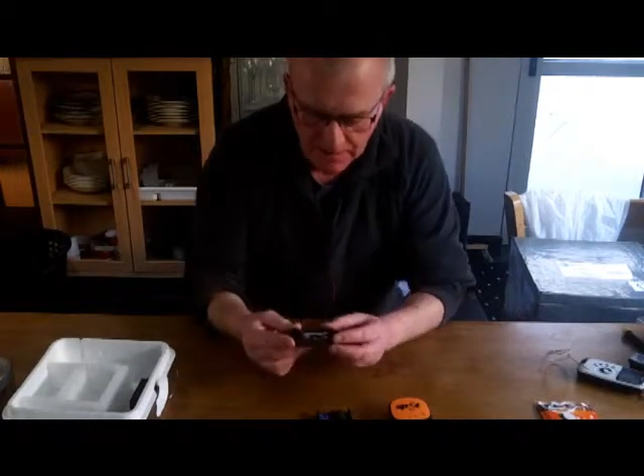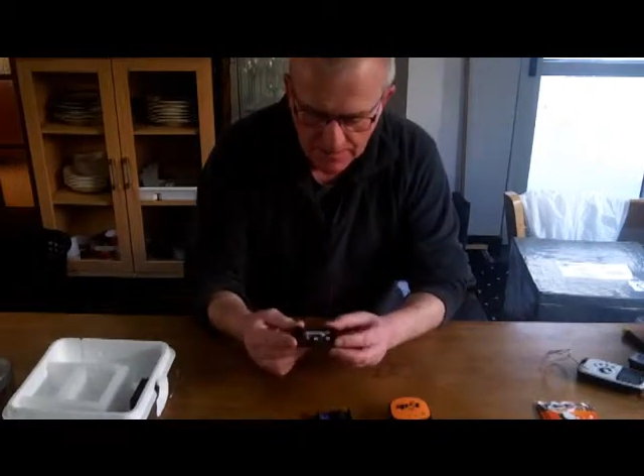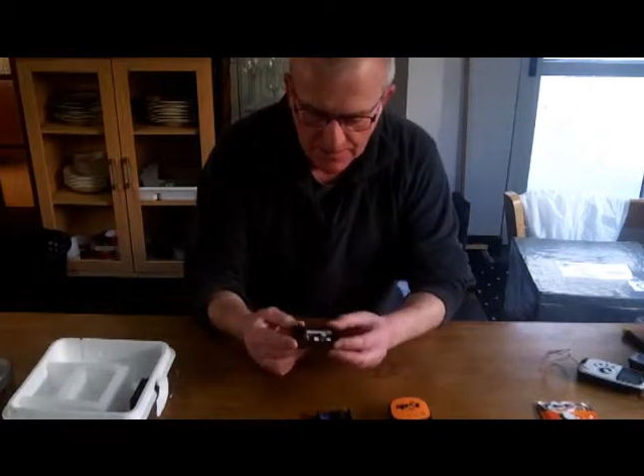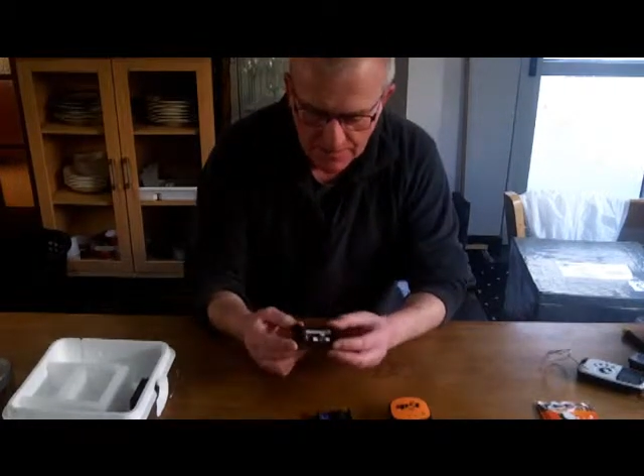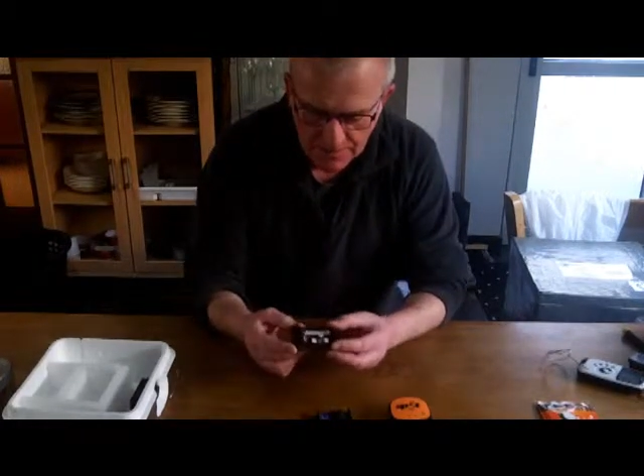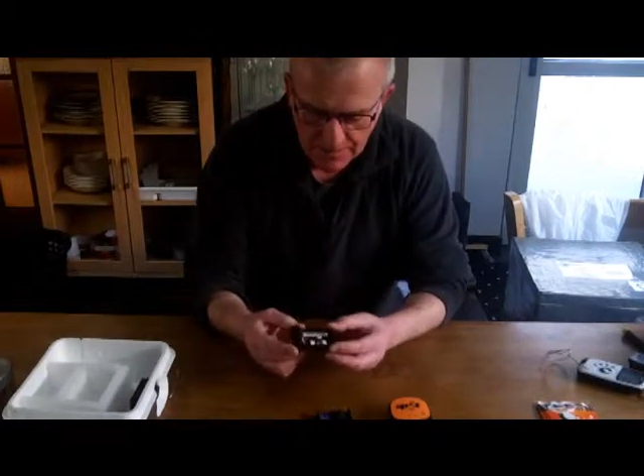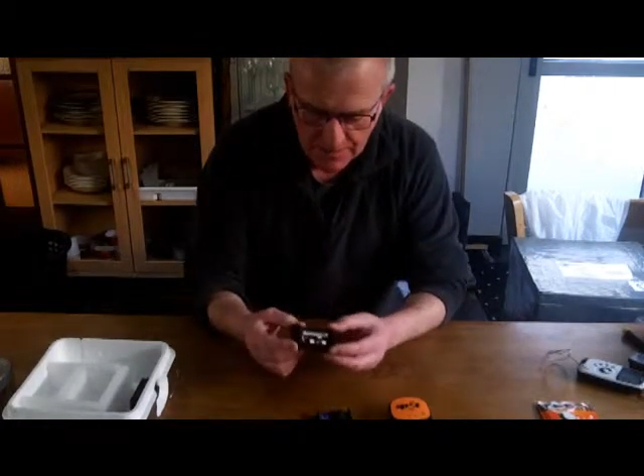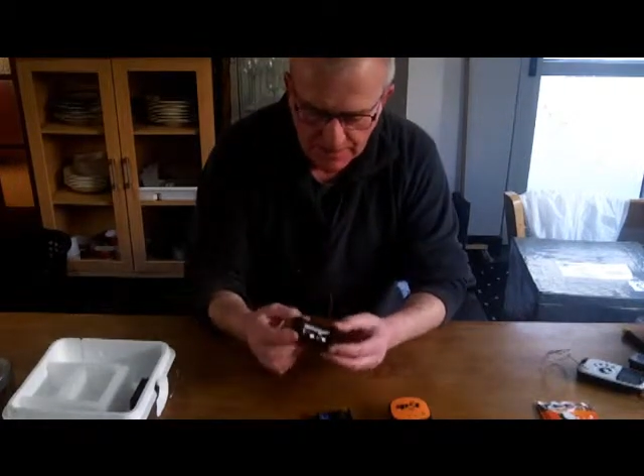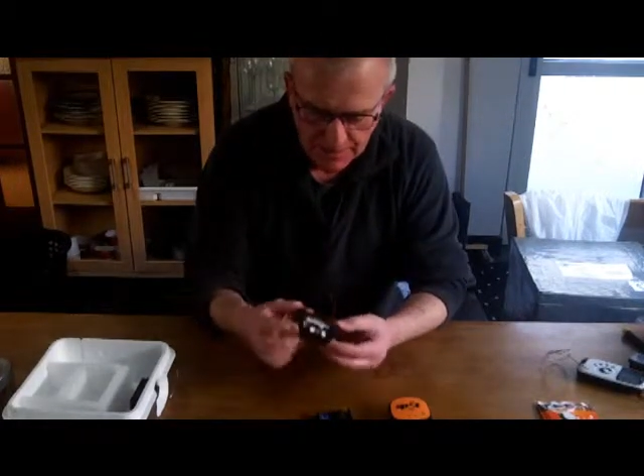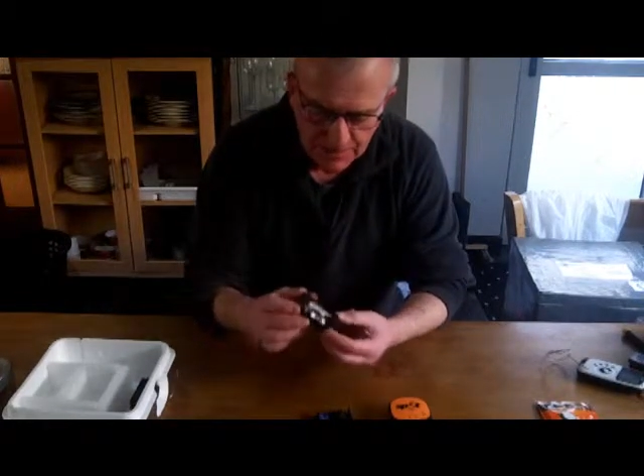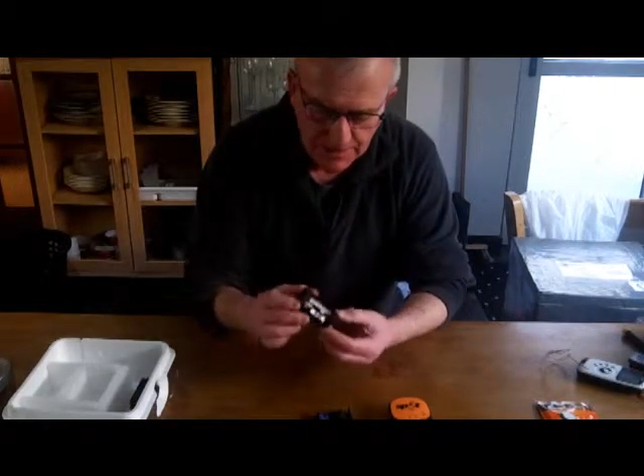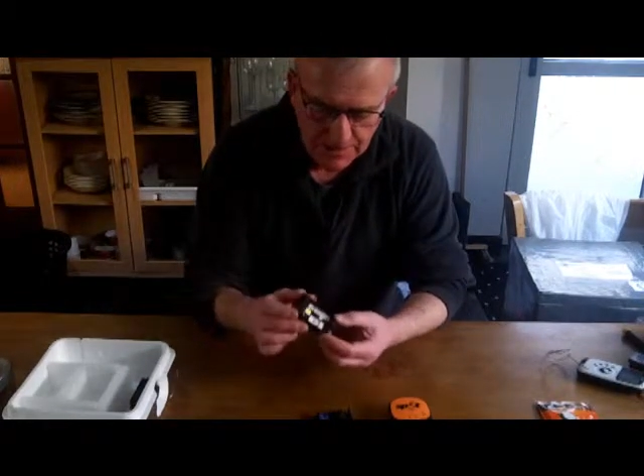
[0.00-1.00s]

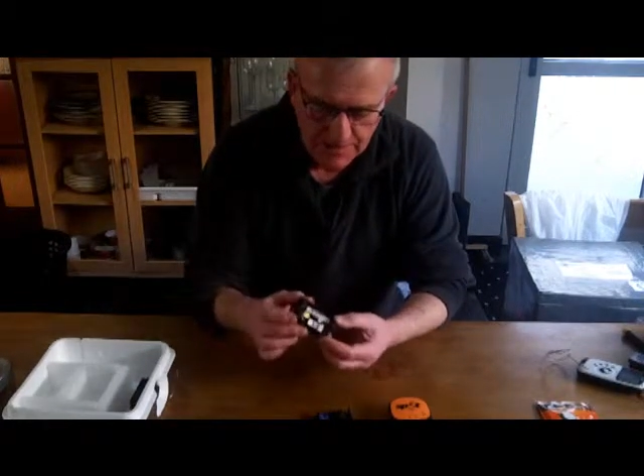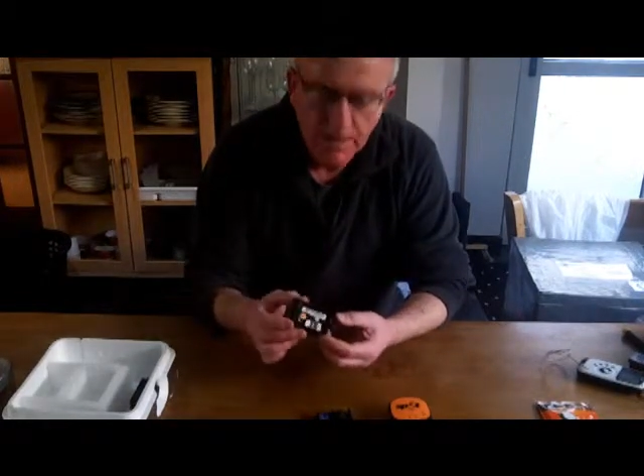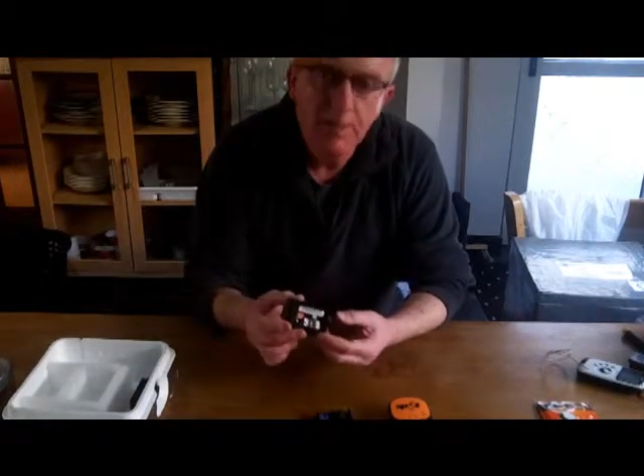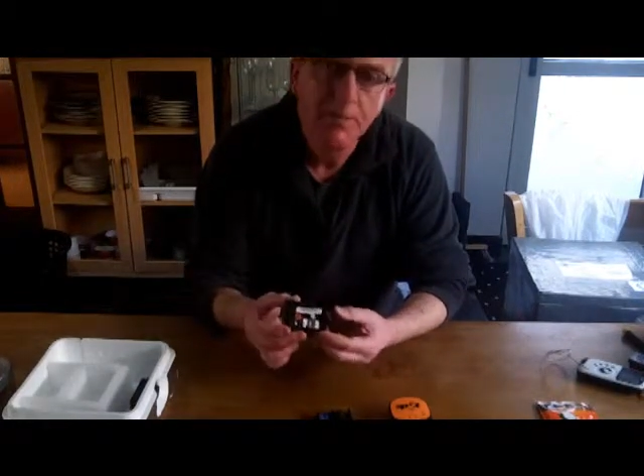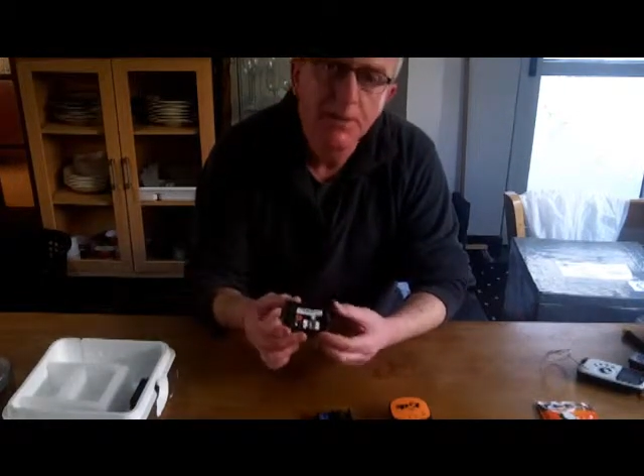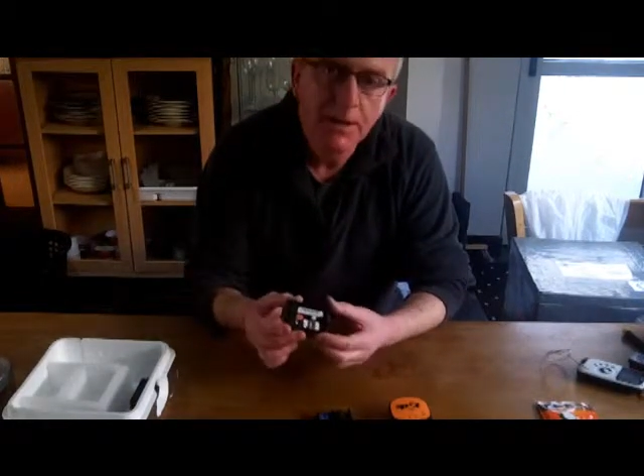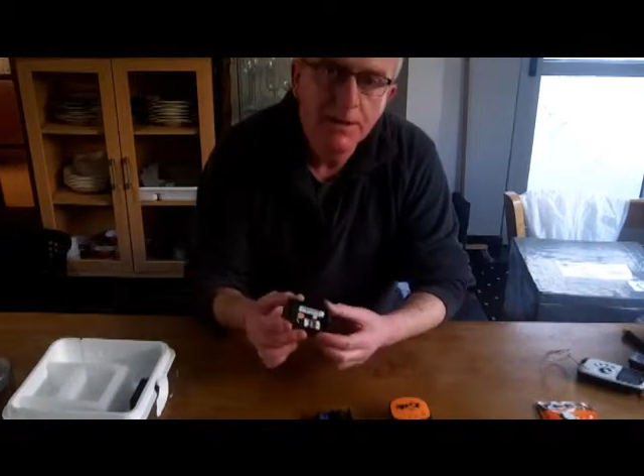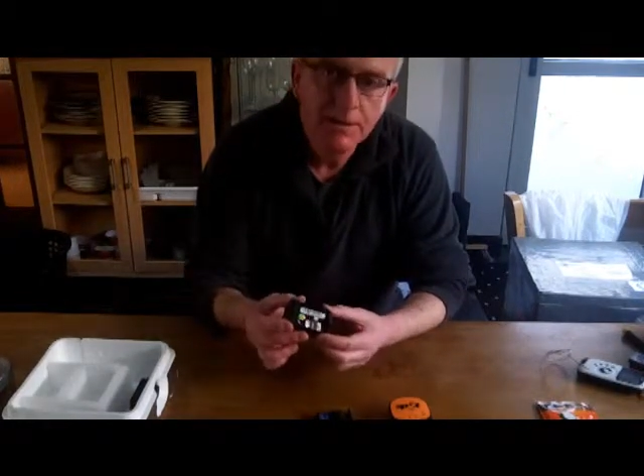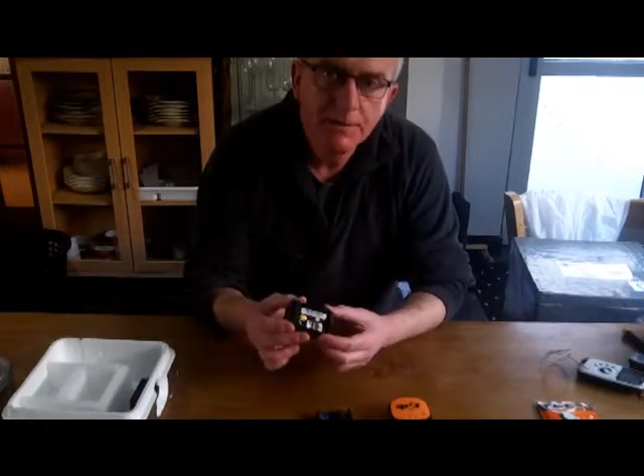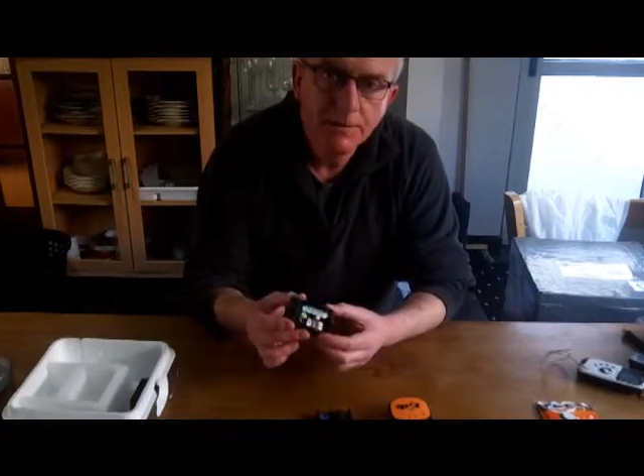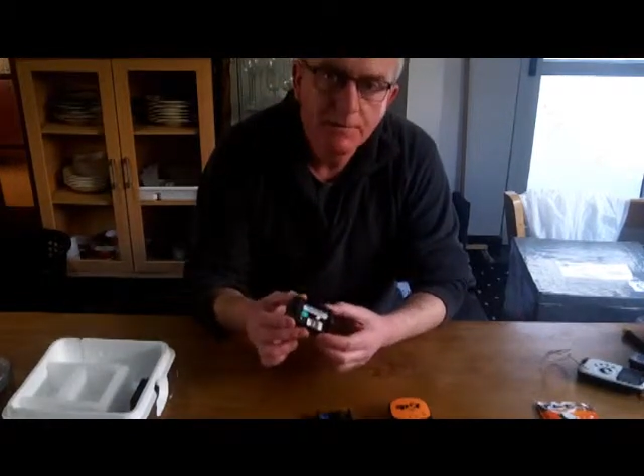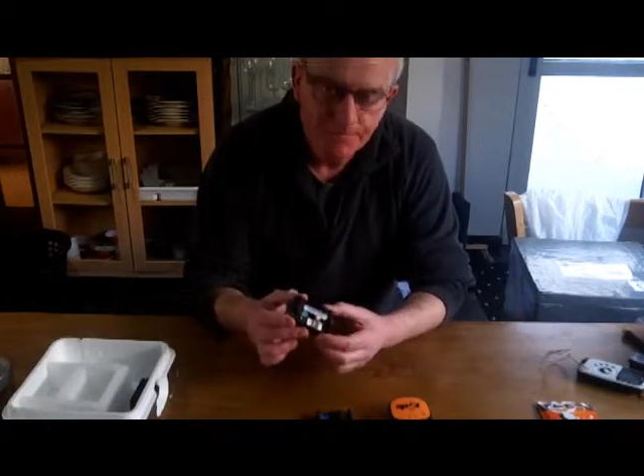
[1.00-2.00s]
GPS GSM
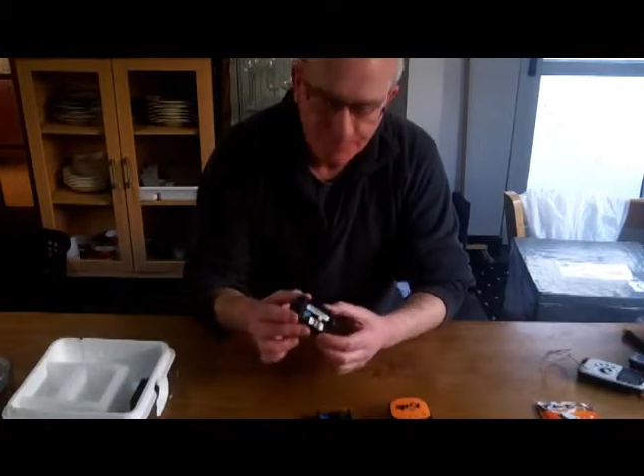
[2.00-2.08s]
trackers